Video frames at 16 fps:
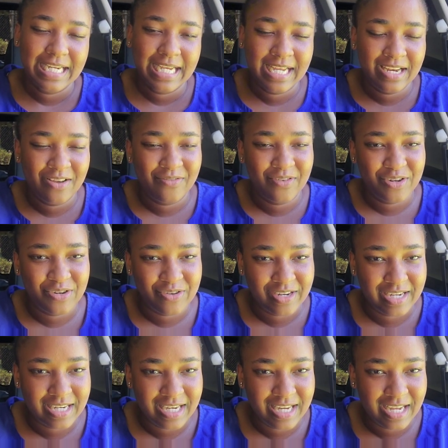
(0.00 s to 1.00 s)
and have a
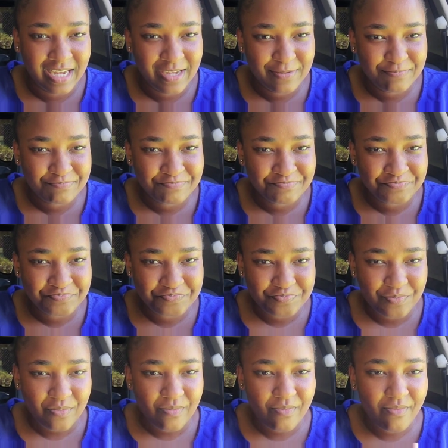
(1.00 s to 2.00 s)
great day.
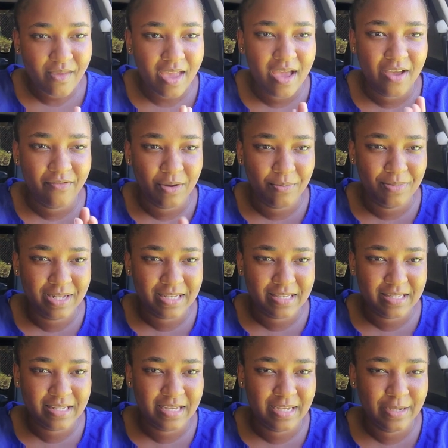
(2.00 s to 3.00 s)
Have a
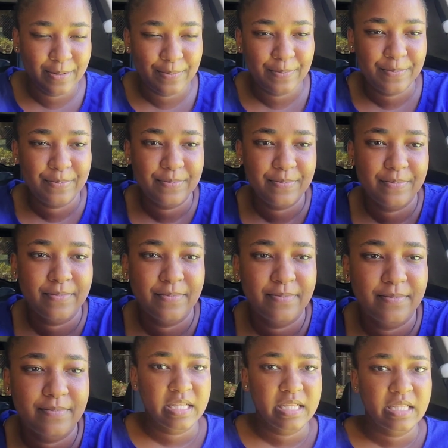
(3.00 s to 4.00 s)
blessed day.
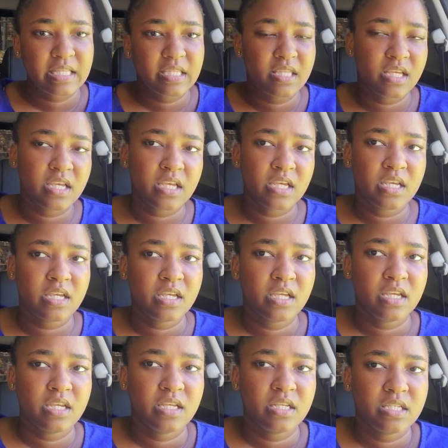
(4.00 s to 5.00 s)
The
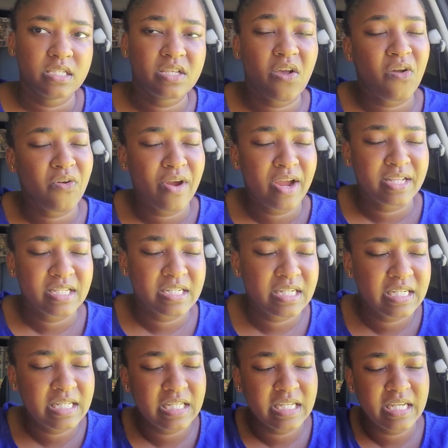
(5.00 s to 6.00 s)
songwriter
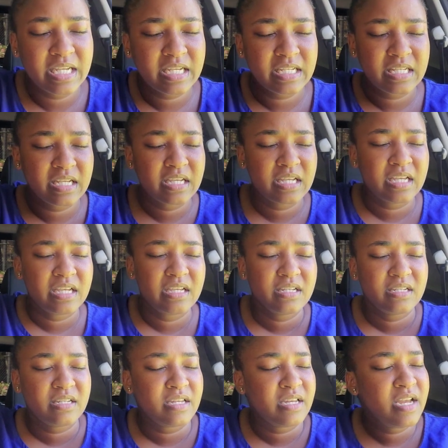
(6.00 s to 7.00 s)
declares,
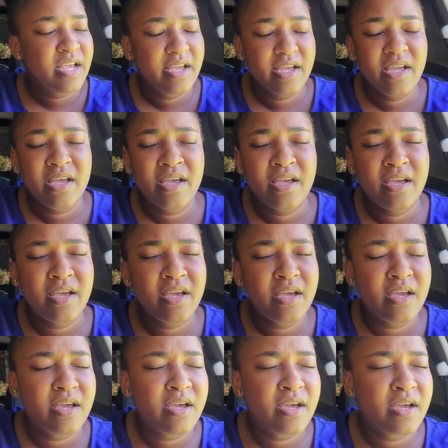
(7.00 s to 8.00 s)

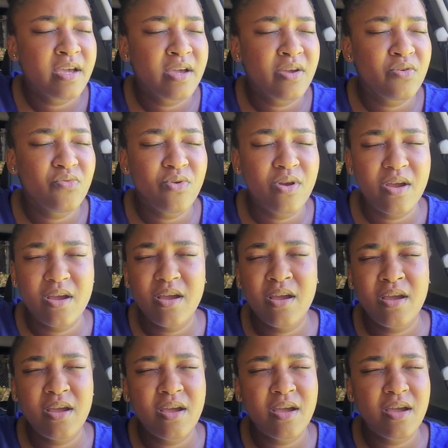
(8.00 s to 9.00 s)

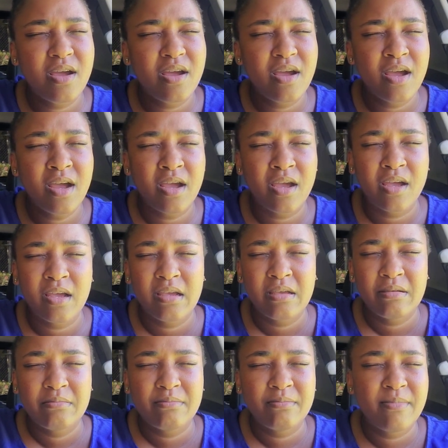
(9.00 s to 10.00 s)
nearer,
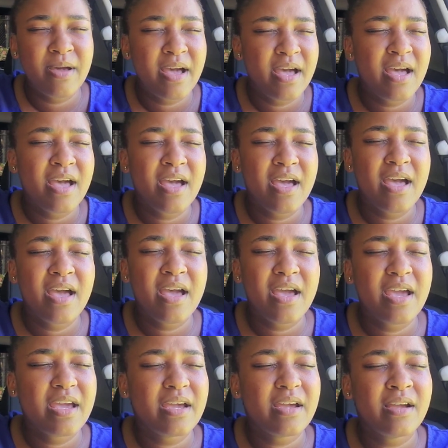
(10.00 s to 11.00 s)

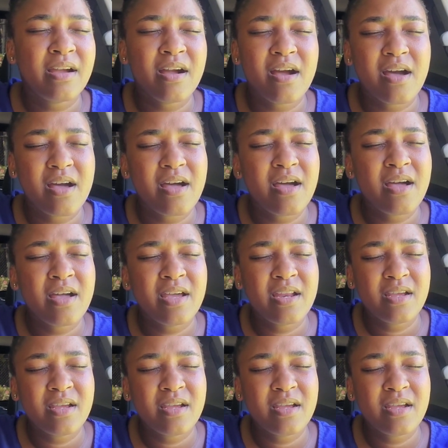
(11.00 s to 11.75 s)
my God,